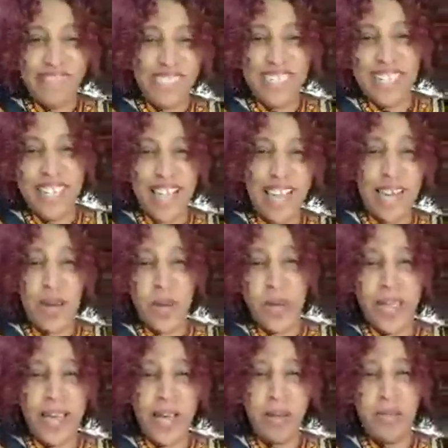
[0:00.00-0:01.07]

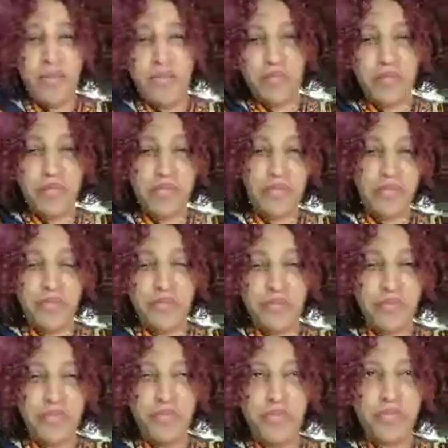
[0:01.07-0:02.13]

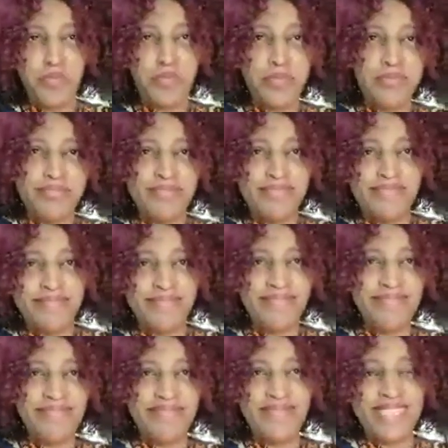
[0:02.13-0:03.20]
Hallelujah.
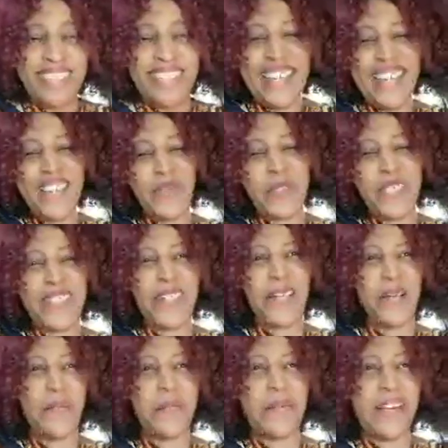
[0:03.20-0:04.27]
Yes, we
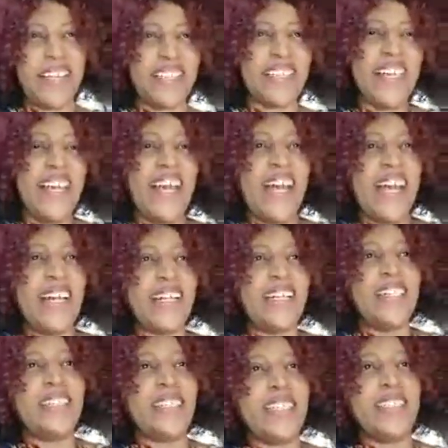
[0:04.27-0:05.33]
celebrate. And
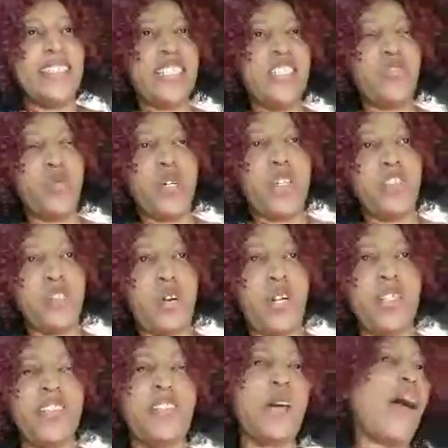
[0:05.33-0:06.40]
indeed, it was
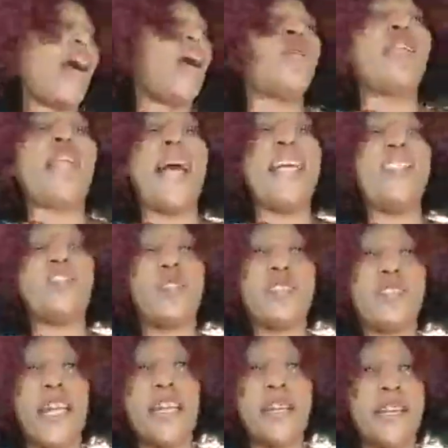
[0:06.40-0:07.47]
also, I would like to
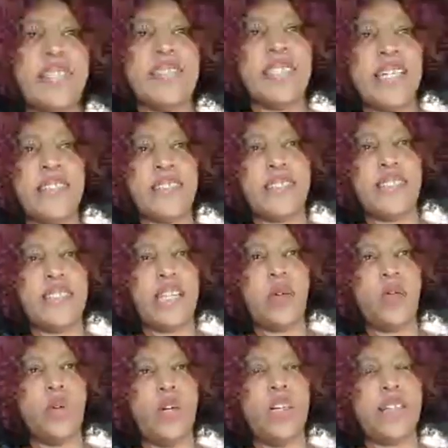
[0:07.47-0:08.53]
say that yesterday
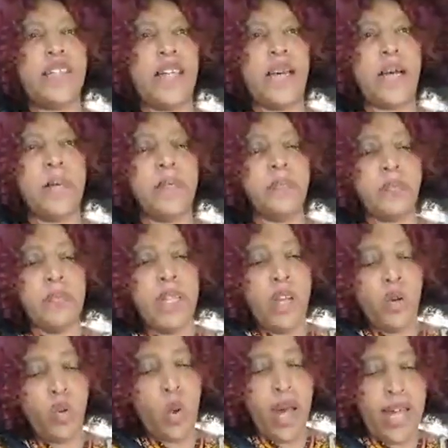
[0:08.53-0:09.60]
was
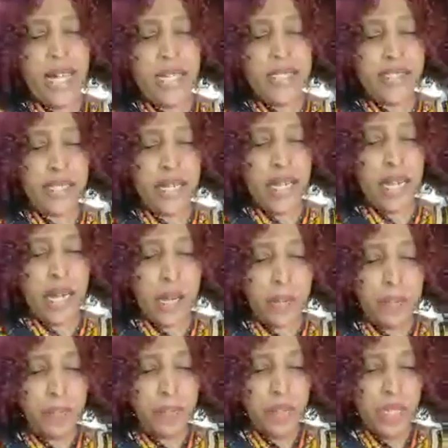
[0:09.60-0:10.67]

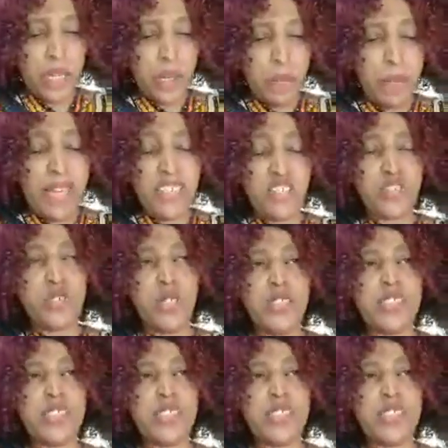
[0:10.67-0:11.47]
World Menstrual